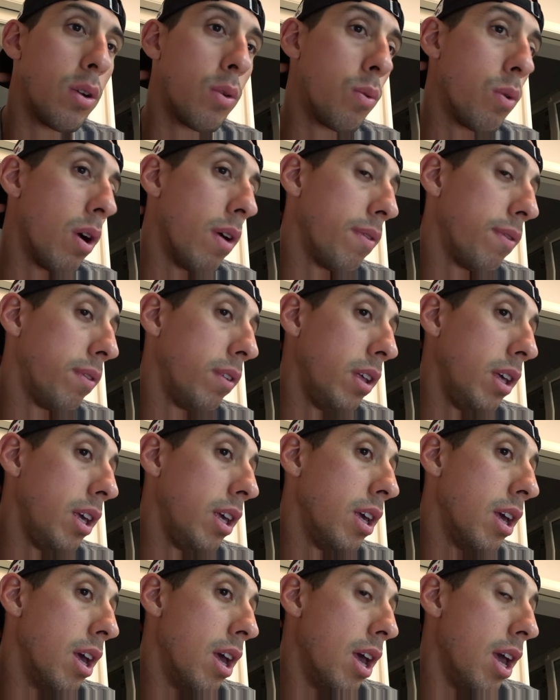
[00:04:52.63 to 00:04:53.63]
roughly
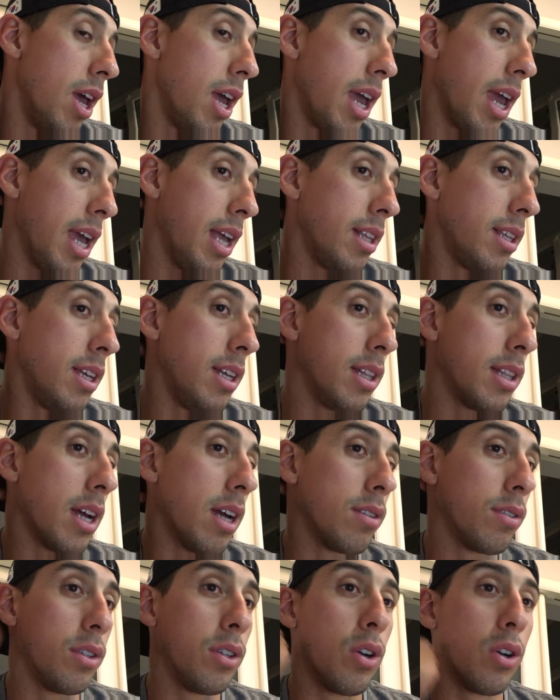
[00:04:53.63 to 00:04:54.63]

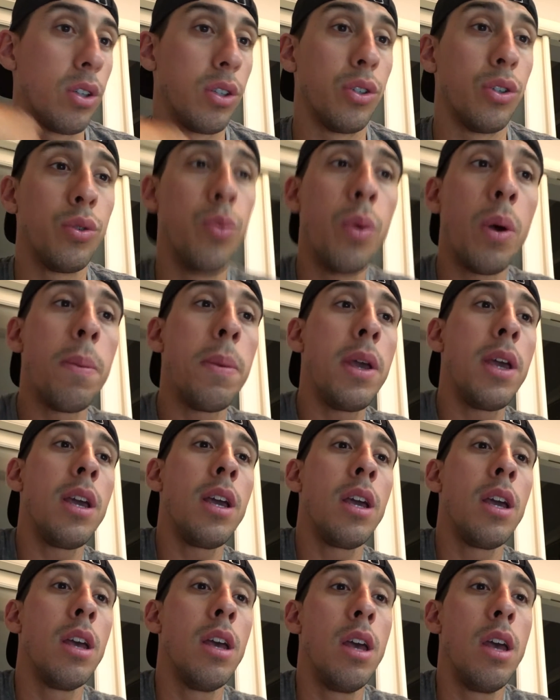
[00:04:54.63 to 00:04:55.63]
18,000 yards of
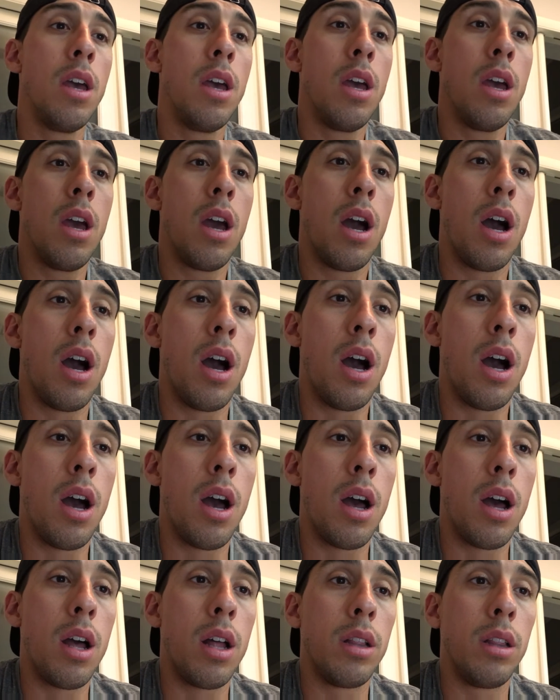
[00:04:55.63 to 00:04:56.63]
swimming,
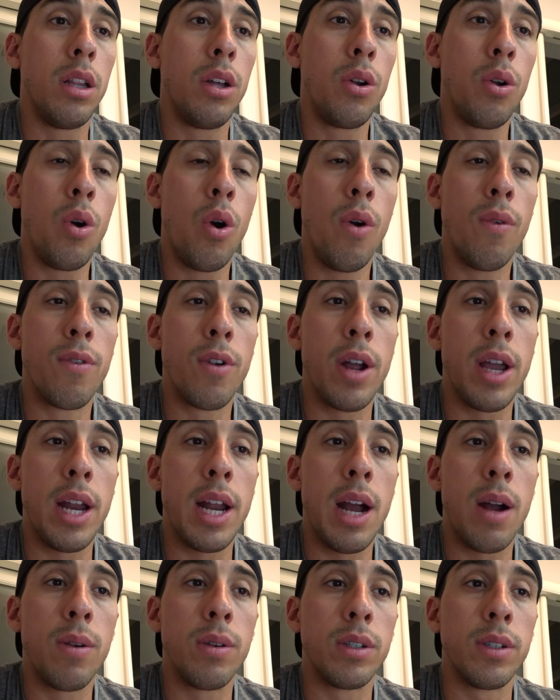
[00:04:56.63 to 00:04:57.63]
a little over 8
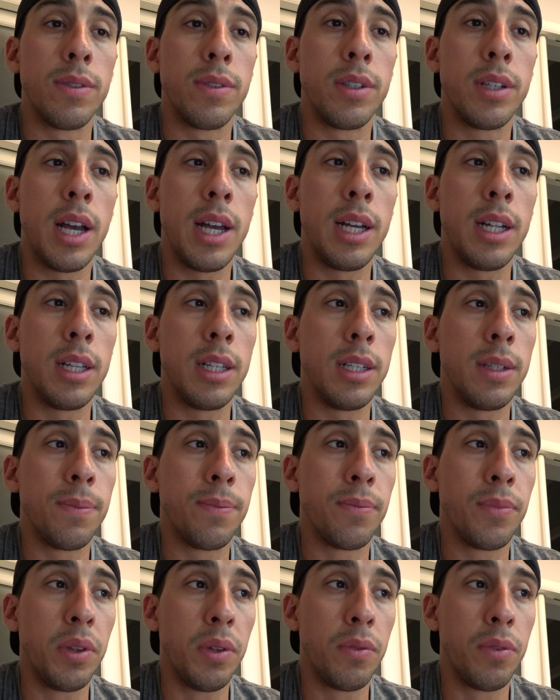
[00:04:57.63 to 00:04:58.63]
hours of cycling
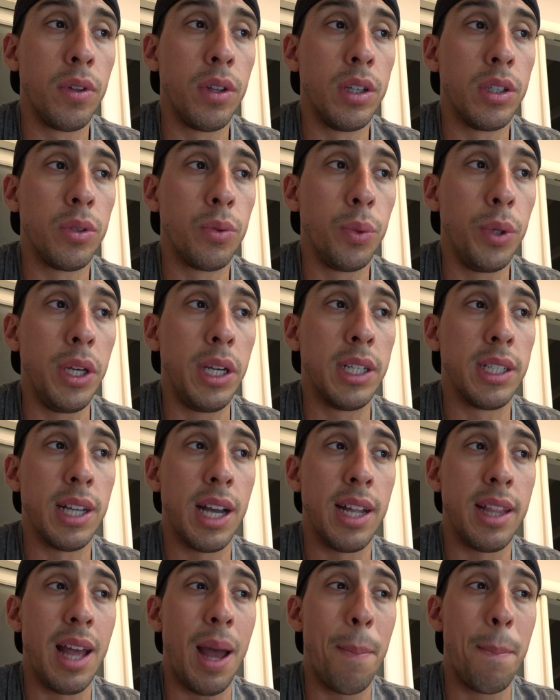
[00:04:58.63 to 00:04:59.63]
for this week, because
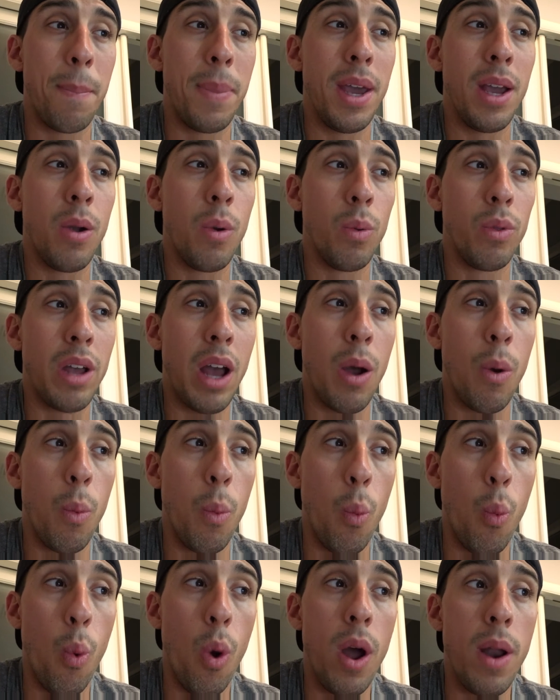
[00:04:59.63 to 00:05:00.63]
I had that
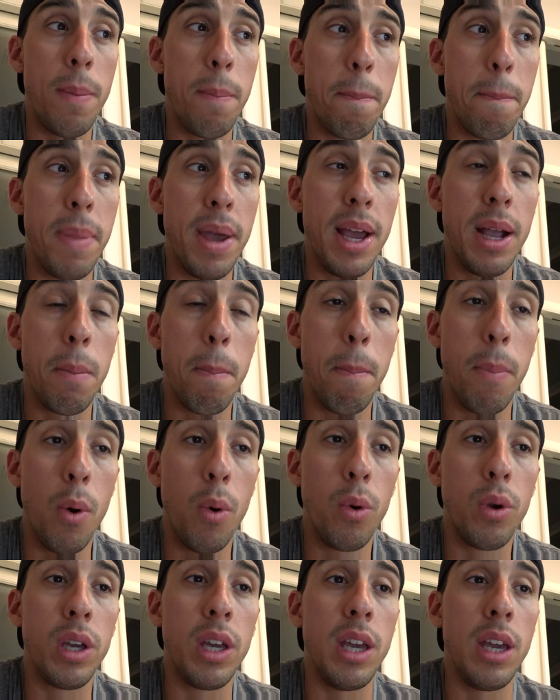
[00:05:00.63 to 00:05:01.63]
one big
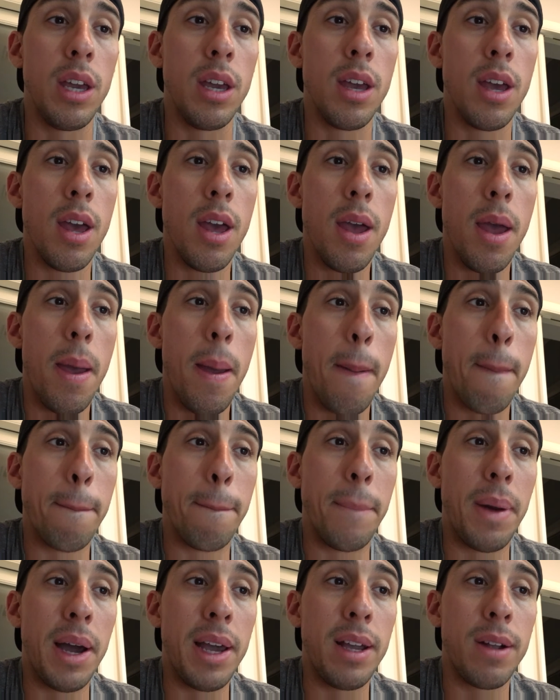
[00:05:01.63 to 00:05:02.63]
bulky
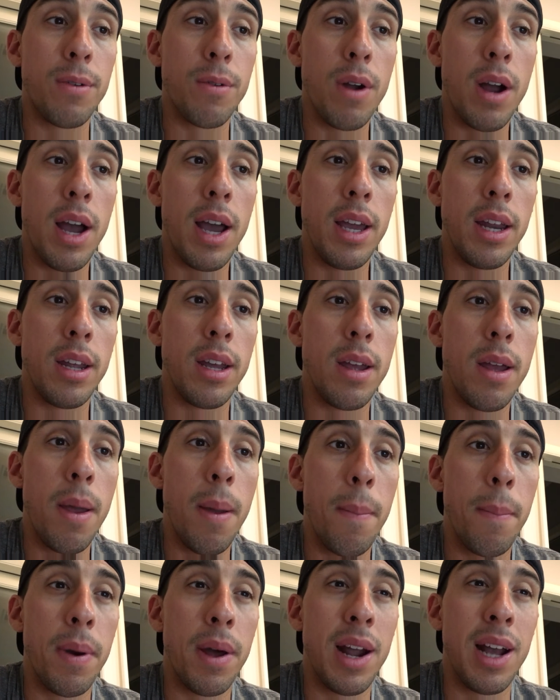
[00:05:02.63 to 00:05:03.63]
bike ride,
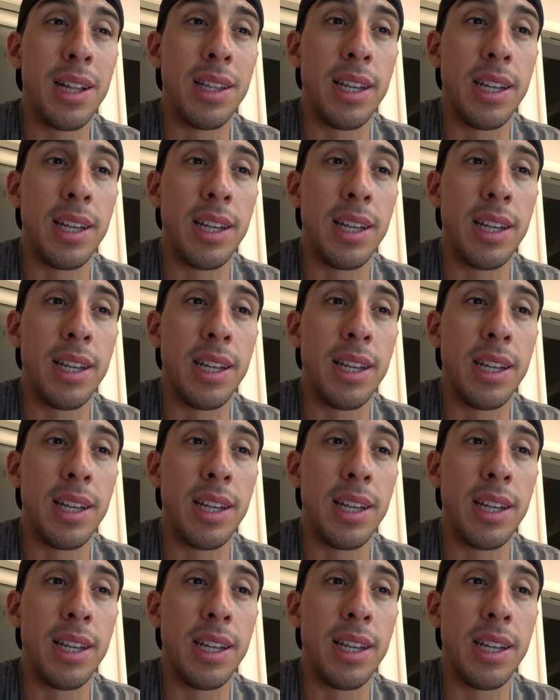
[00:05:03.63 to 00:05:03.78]
but I